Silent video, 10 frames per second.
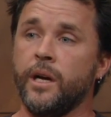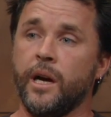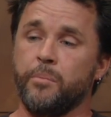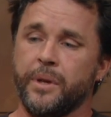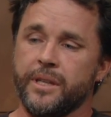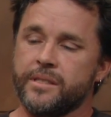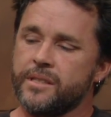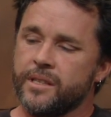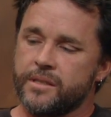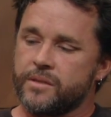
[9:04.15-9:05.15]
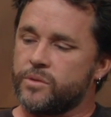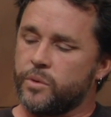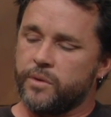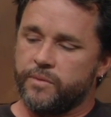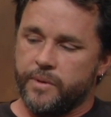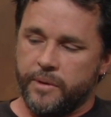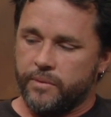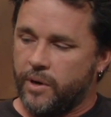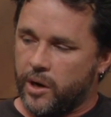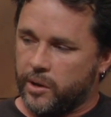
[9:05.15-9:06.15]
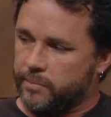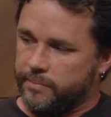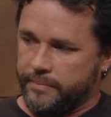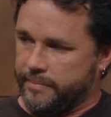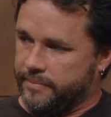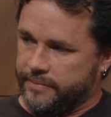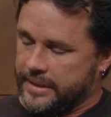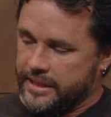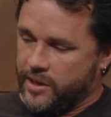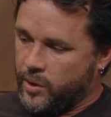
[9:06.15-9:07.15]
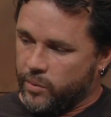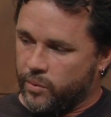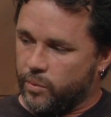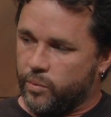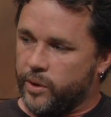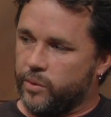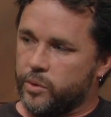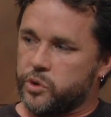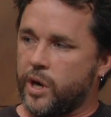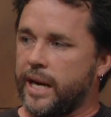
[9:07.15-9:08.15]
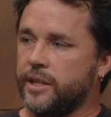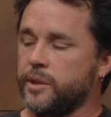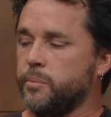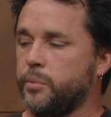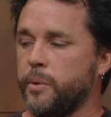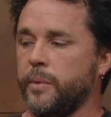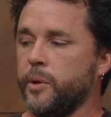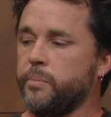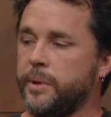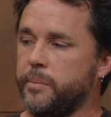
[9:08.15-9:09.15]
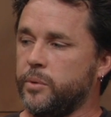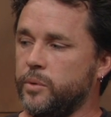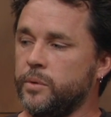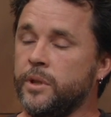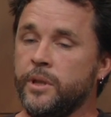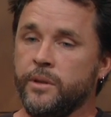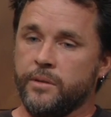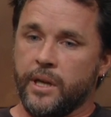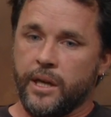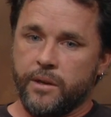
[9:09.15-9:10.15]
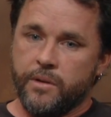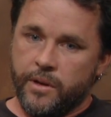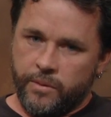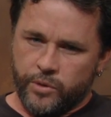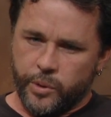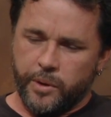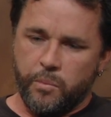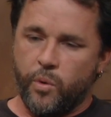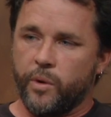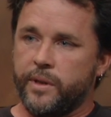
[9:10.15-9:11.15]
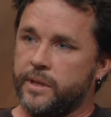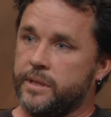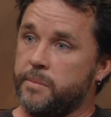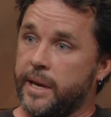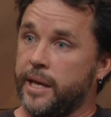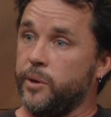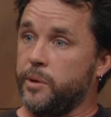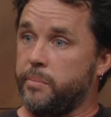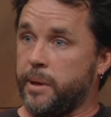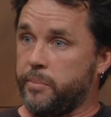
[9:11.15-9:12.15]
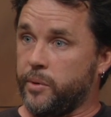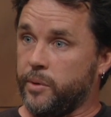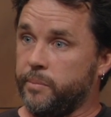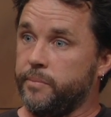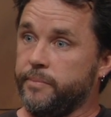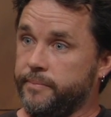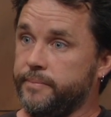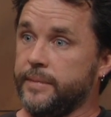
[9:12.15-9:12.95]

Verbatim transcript: Uh, but it's it's sort of our we're we're trying to promote people uh, doing more than the tomato and the pepper. Sure.